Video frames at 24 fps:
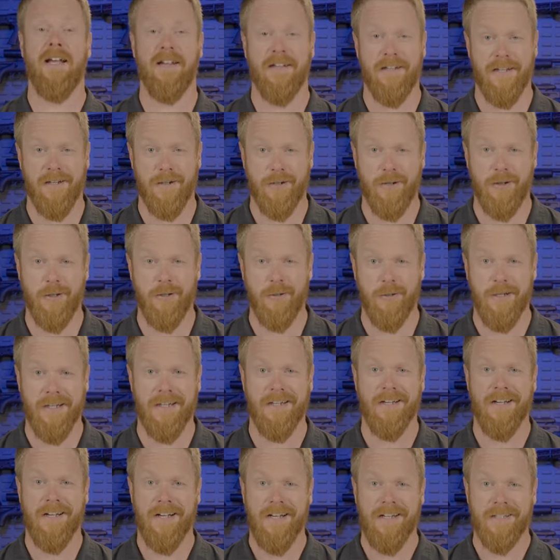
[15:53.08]
and
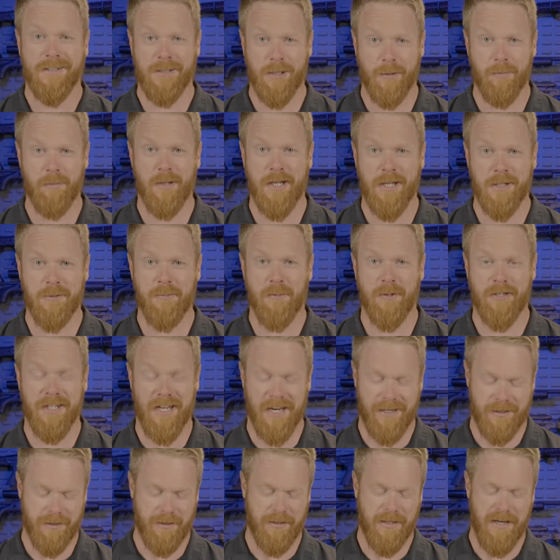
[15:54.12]
included some lens
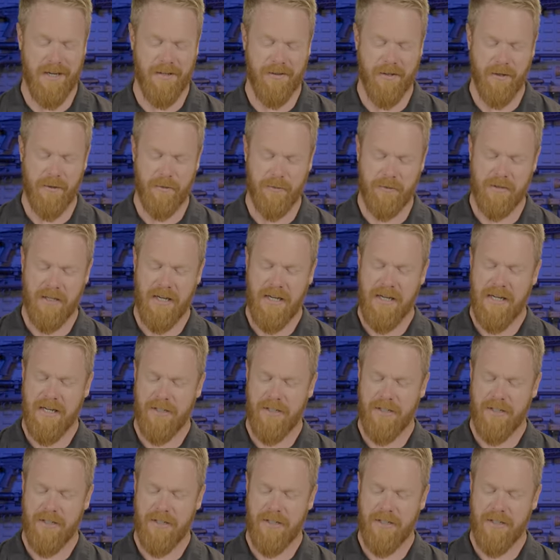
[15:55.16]
protection on those.